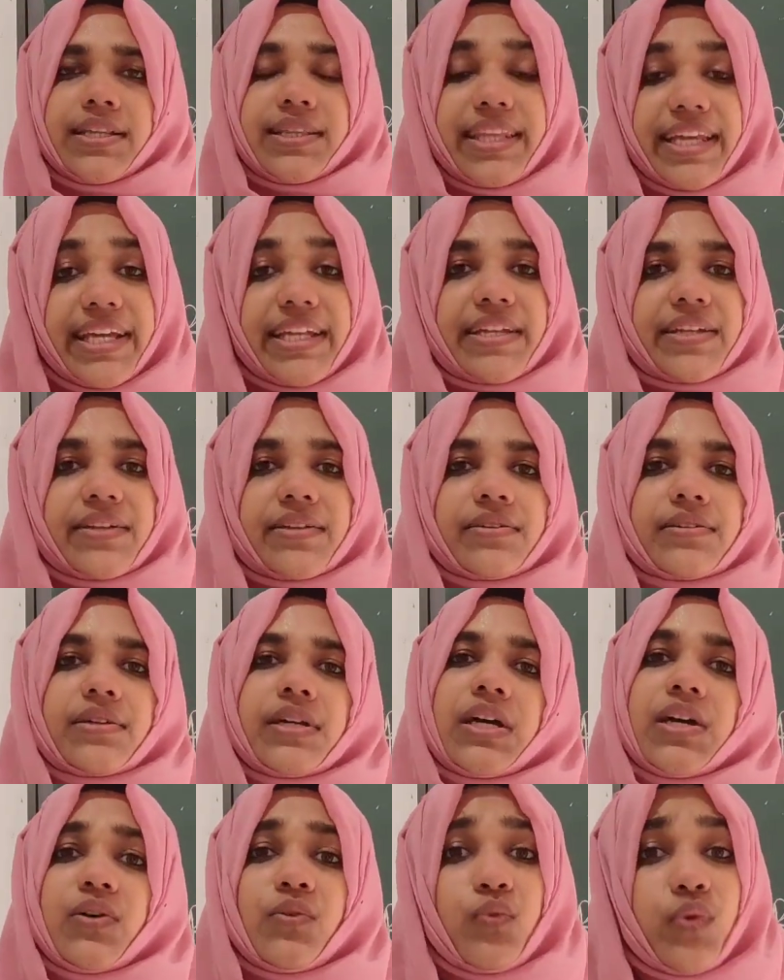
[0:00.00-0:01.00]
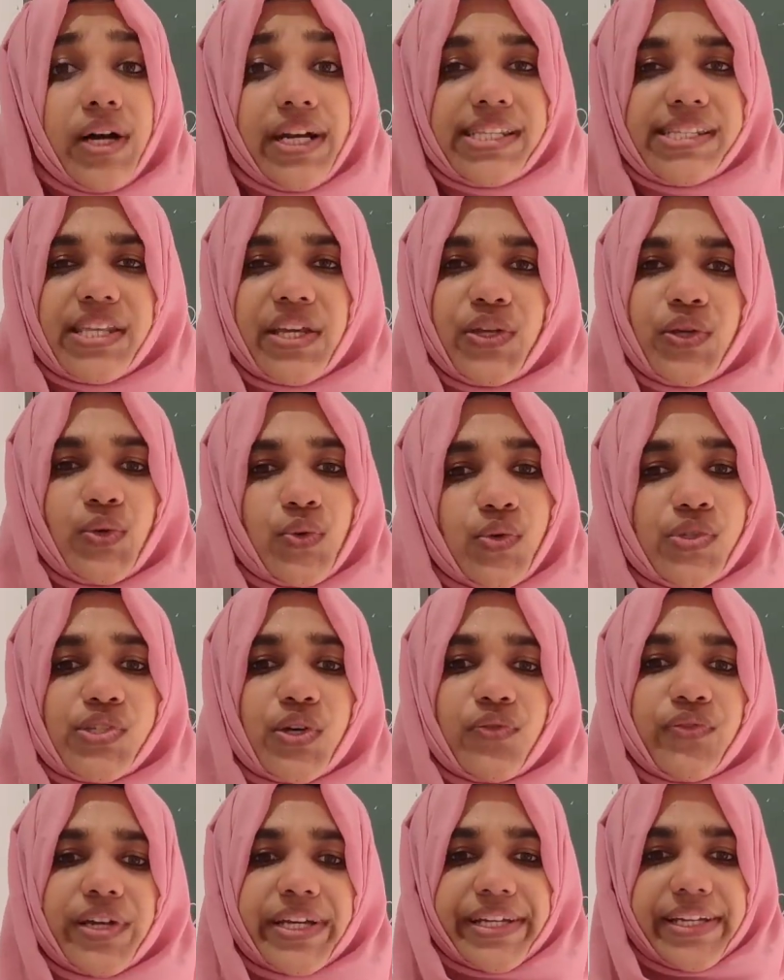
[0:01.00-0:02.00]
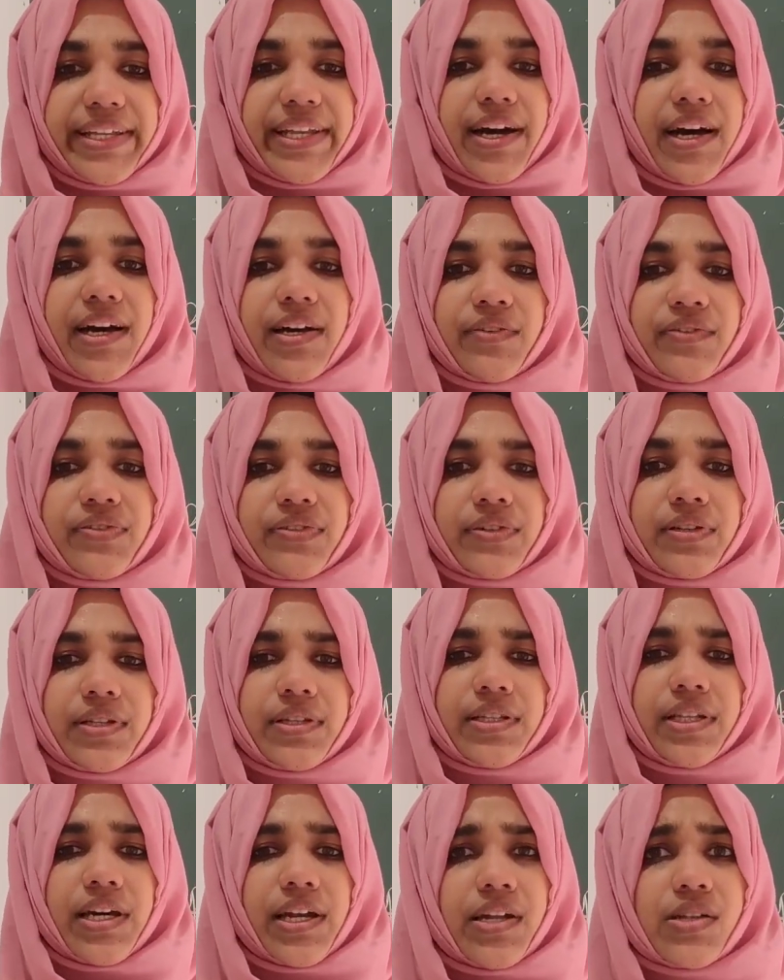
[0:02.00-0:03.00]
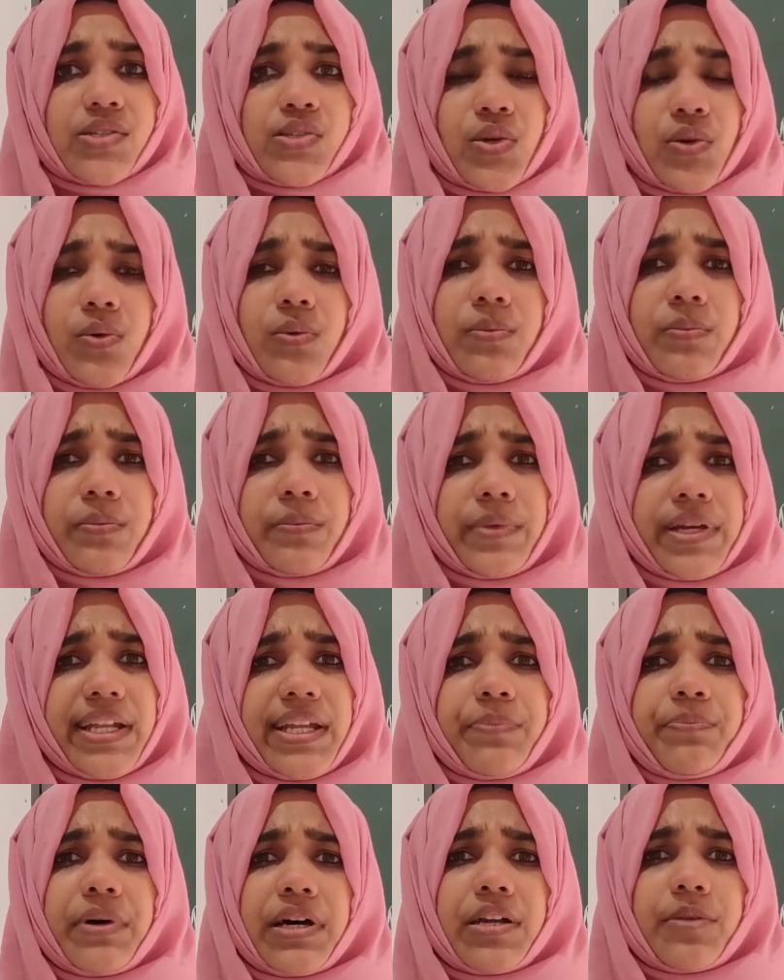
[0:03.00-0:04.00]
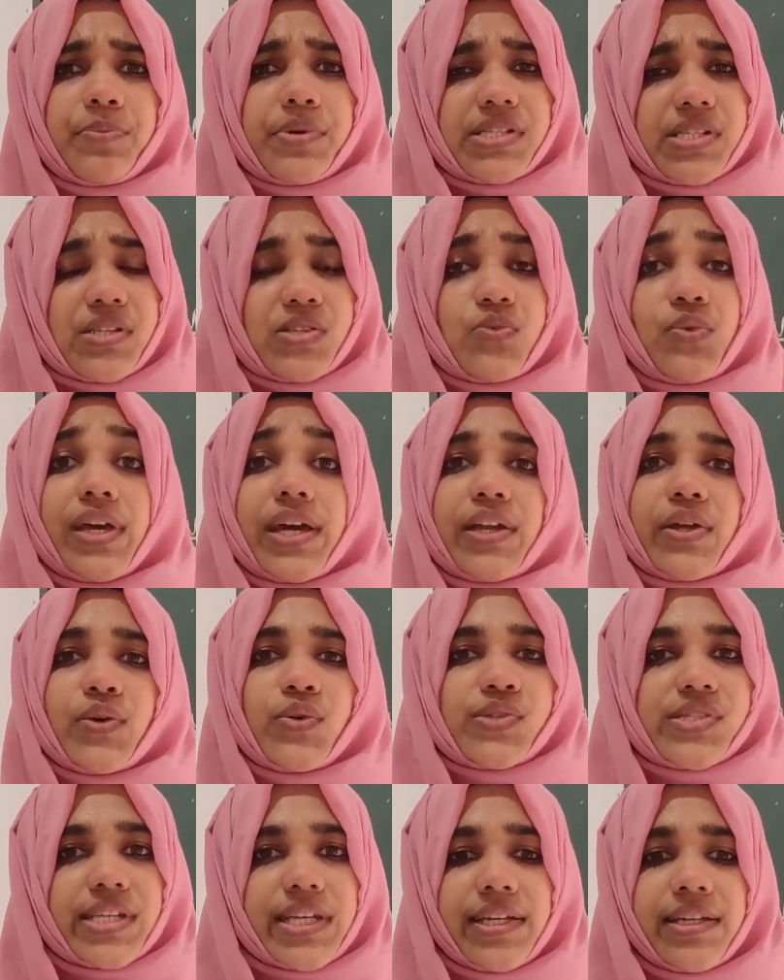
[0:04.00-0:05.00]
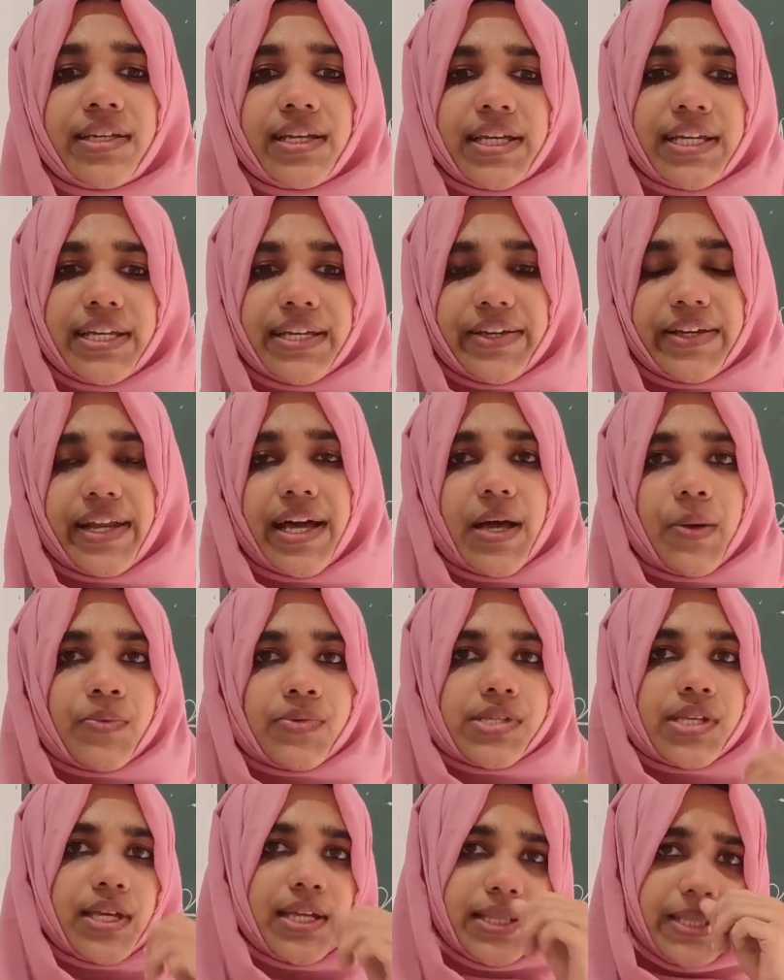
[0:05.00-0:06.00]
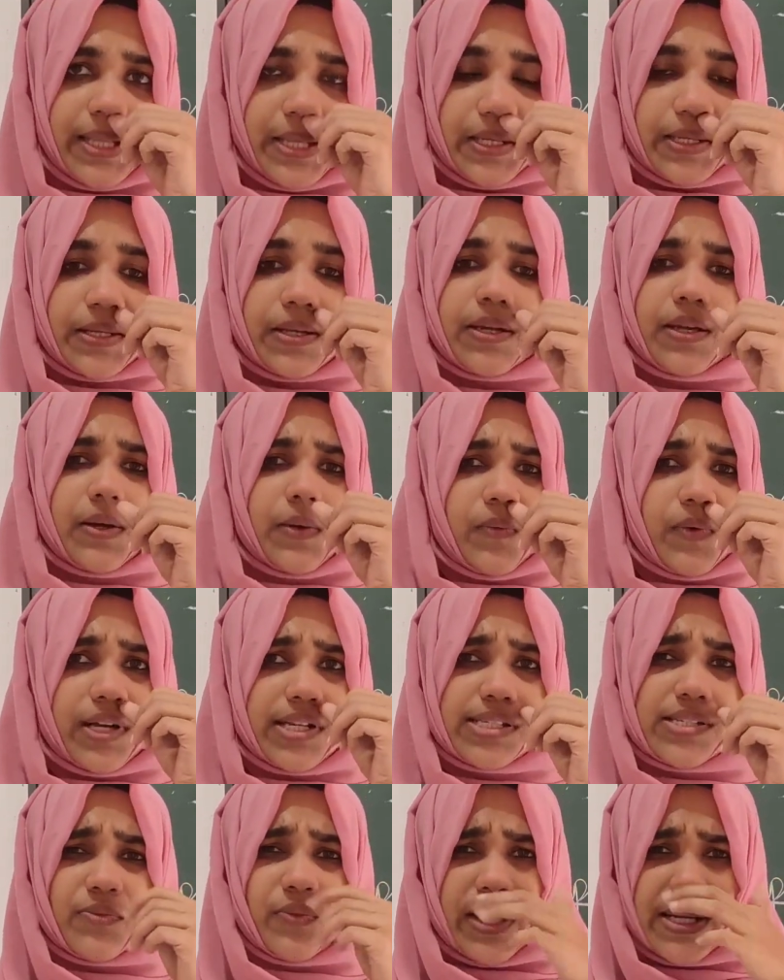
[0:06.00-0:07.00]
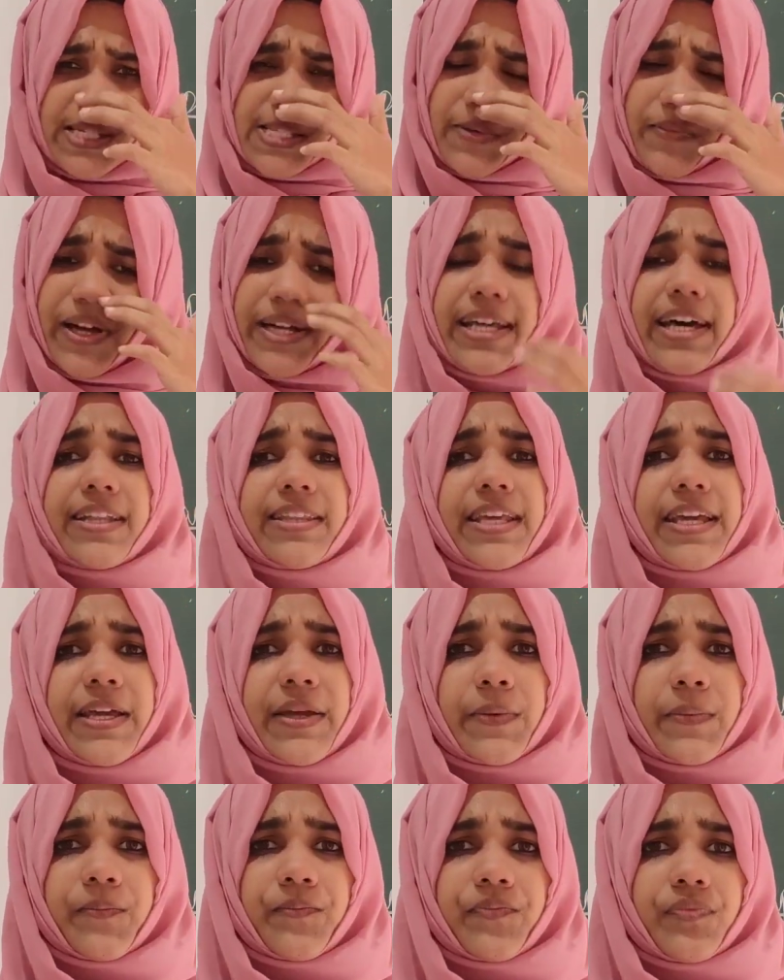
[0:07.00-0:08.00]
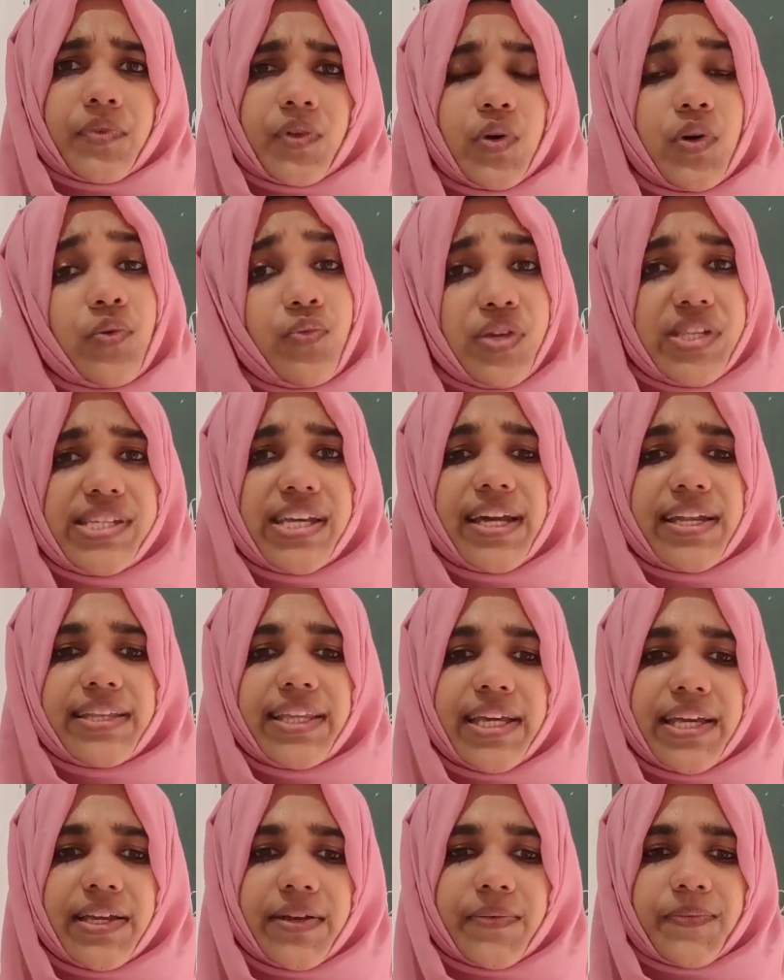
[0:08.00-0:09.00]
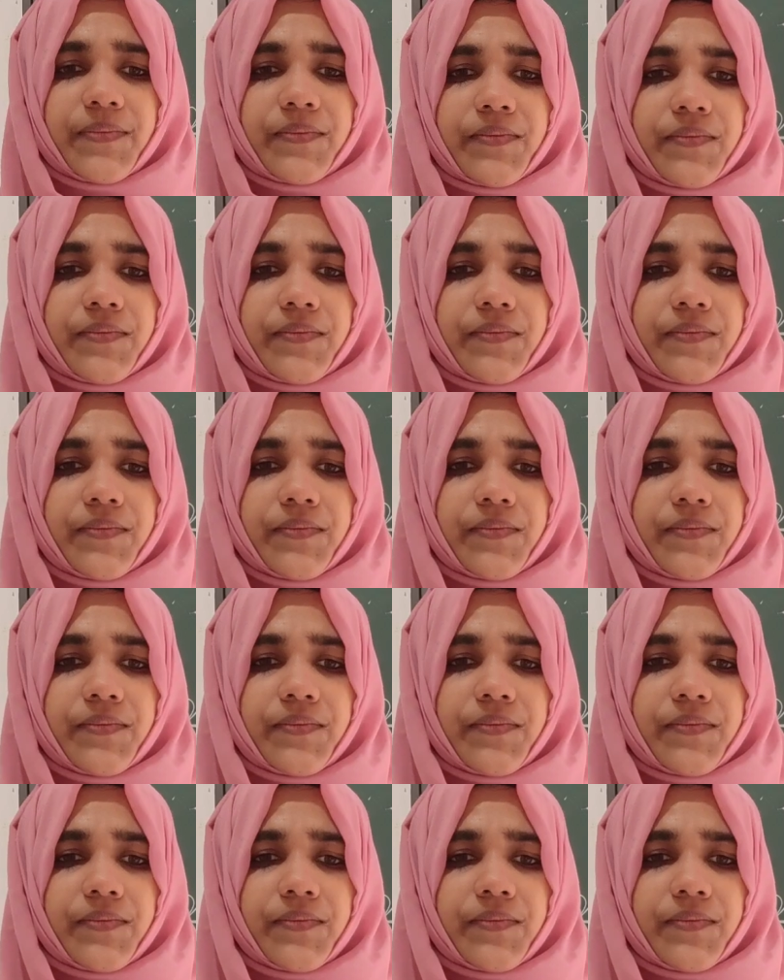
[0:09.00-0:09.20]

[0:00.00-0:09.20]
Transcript: Then what's the use of a graph? There are so many purposes we are using graphs. Then what are they, or which are they?